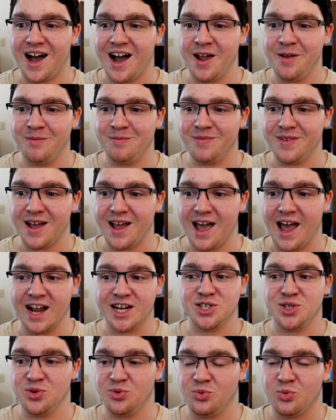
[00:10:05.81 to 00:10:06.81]
I'm
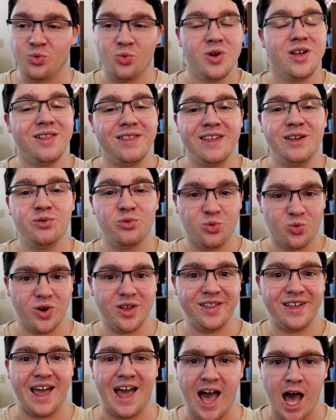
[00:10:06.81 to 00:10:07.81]
actually really,
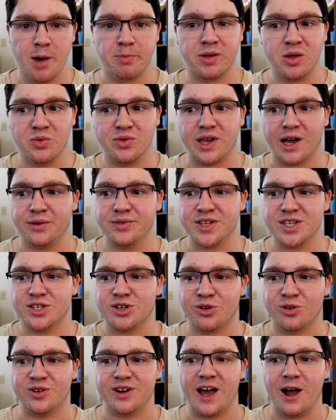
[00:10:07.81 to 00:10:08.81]
really happy with how this
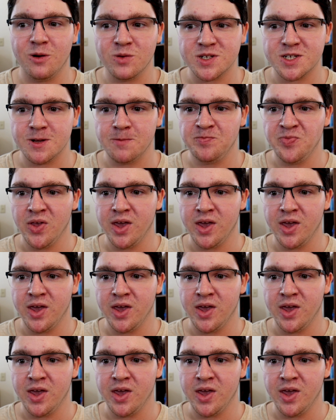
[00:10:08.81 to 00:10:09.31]
turned out.